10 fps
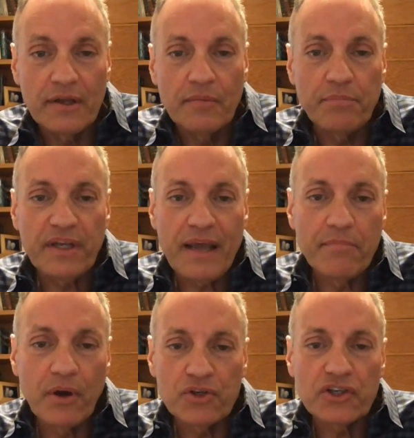but
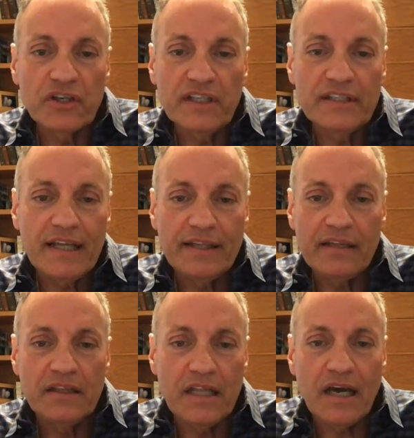emotionally they did
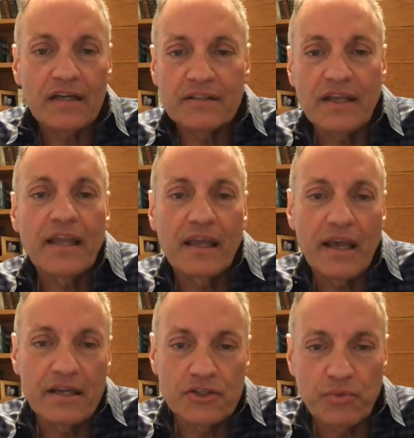not
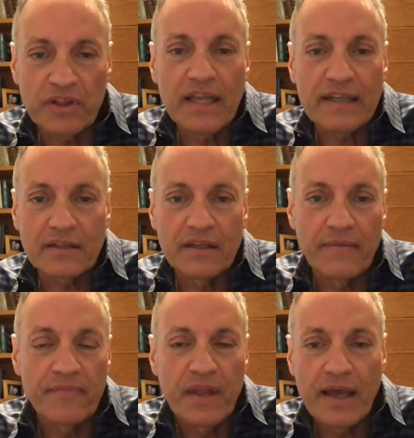engage with that.
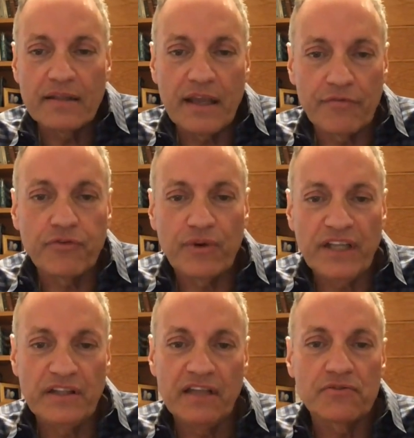And therefore
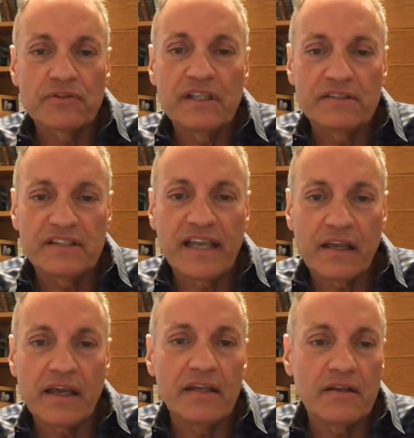it didn't really sink
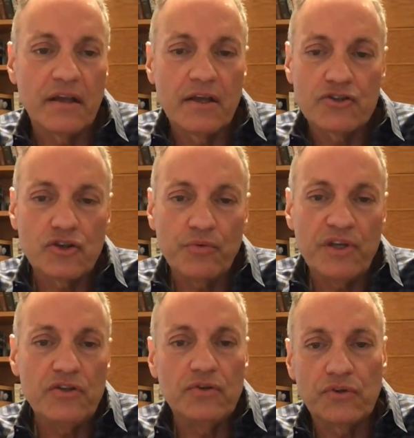in. So we
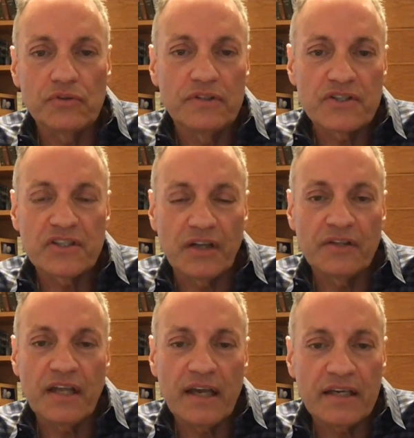knew
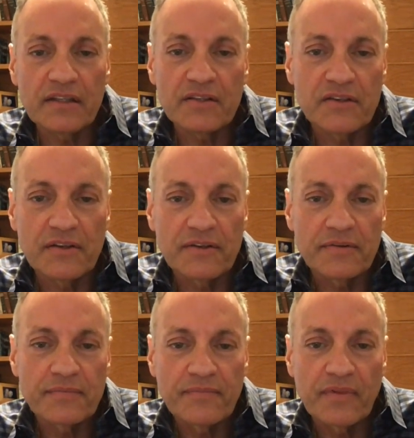Sunday night
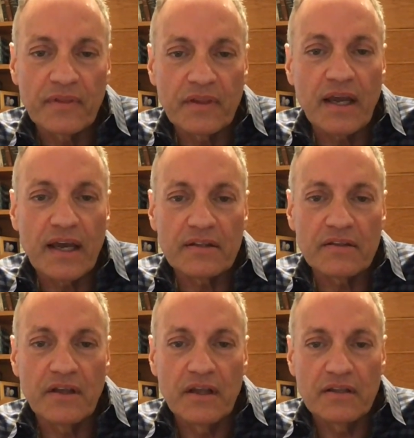that
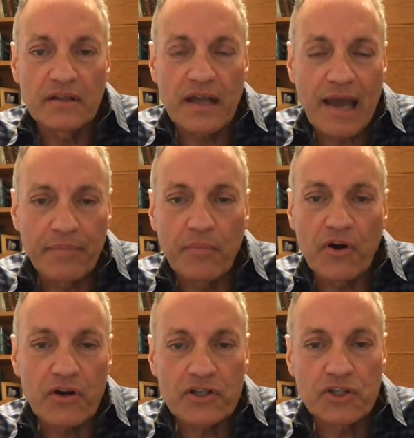the capital
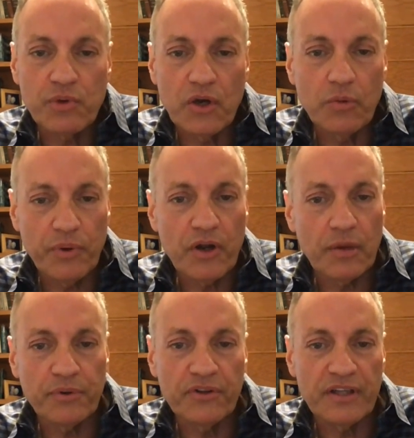markets will open
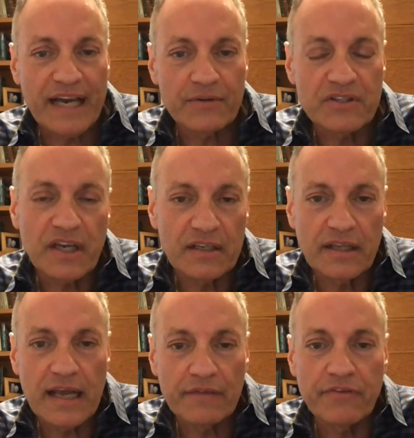up on the downside
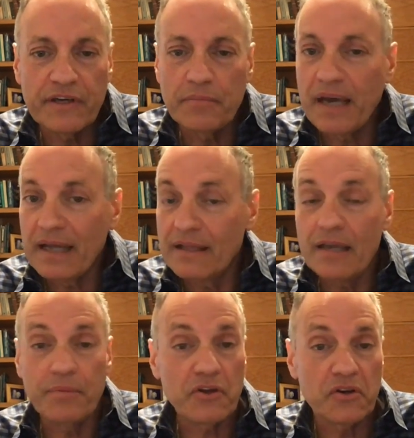and have a very bad day,
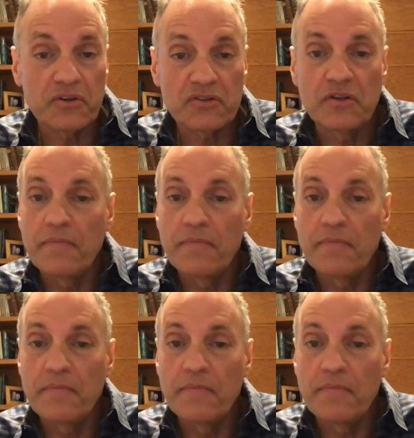because